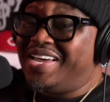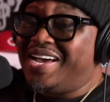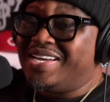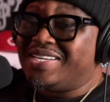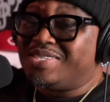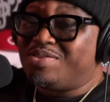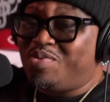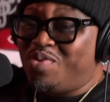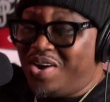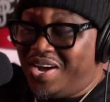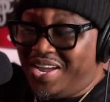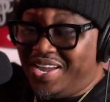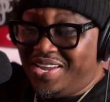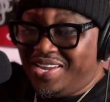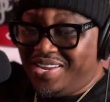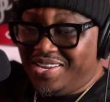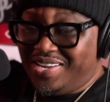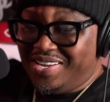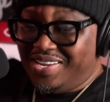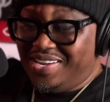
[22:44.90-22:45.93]
guess what?
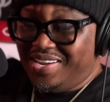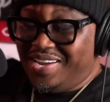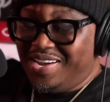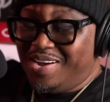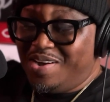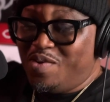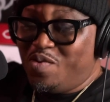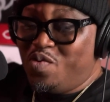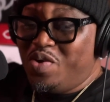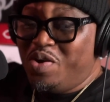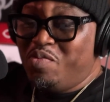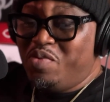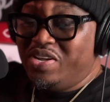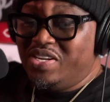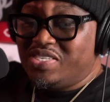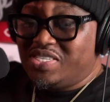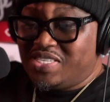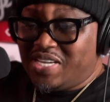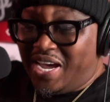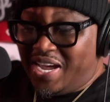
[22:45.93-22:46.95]
When we
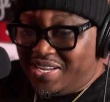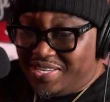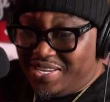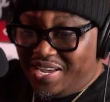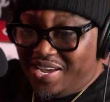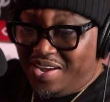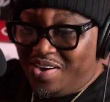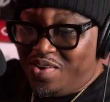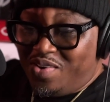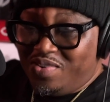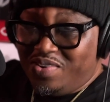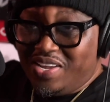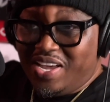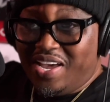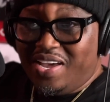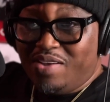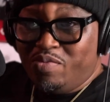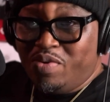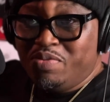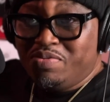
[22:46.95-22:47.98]
sat down,
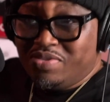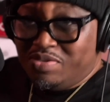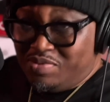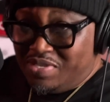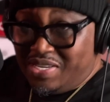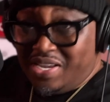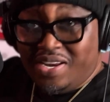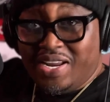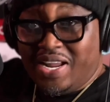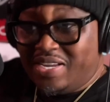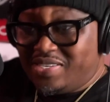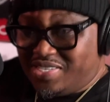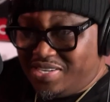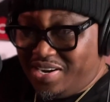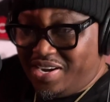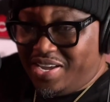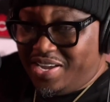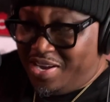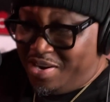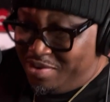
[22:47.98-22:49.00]
we did it at
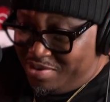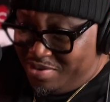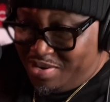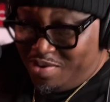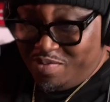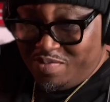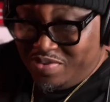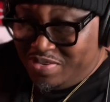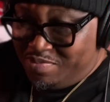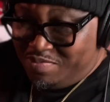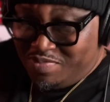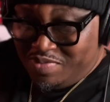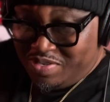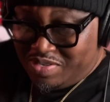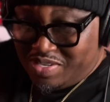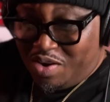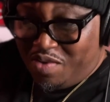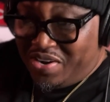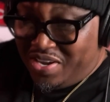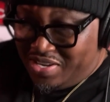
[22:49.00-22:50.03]
Sugar Hill. You know, we
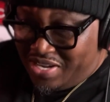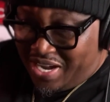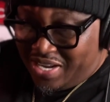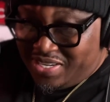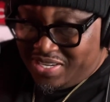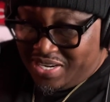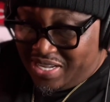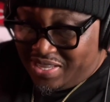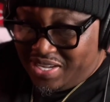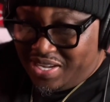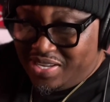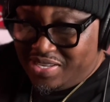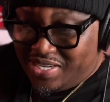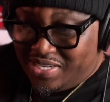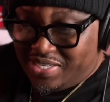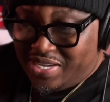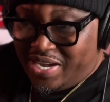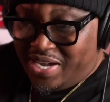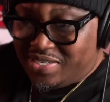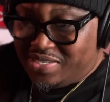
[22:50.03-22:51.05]
was over there. Y'all did, I think,
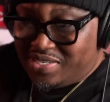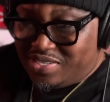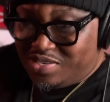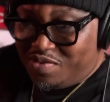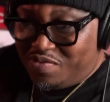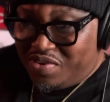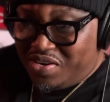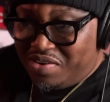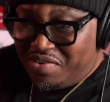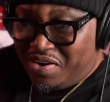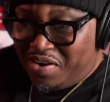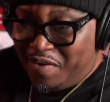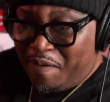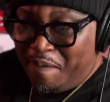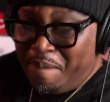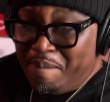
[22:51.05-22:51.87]
did the Essence over there, right?